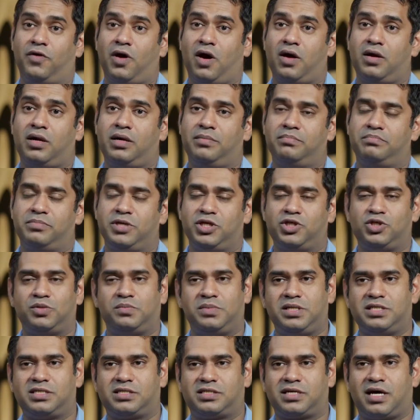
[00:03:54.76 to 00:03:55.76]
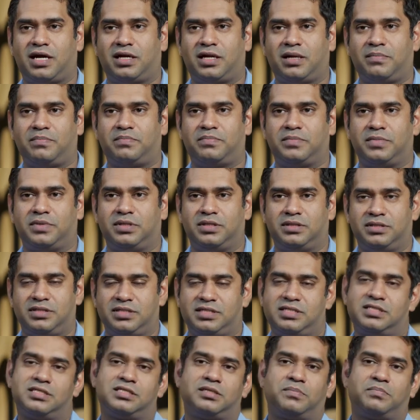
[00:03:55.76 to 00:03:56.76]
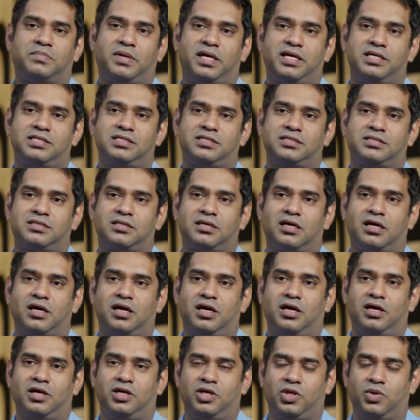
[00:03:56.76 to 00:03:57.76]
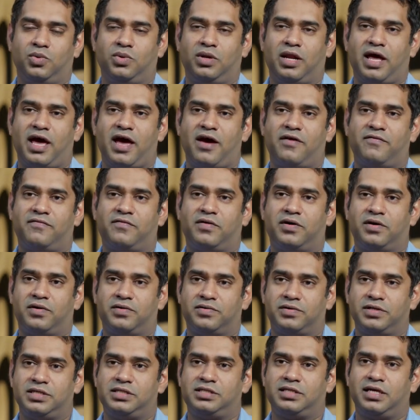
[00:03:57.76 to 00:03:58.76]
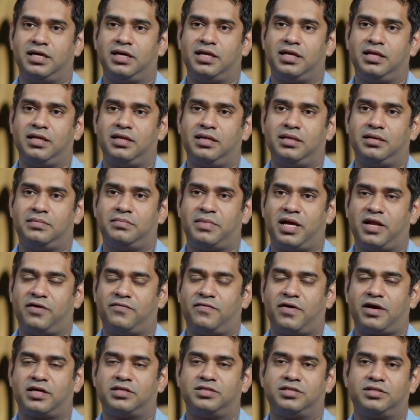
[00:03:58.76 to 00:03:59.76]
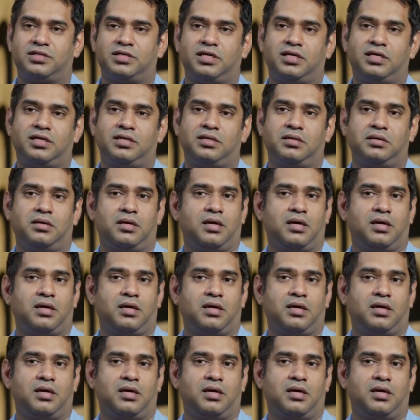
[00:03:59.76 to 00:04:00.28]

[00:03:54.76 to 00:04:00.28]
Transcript: you are a B2B startup, this is the place. You will have retail, manufacturing,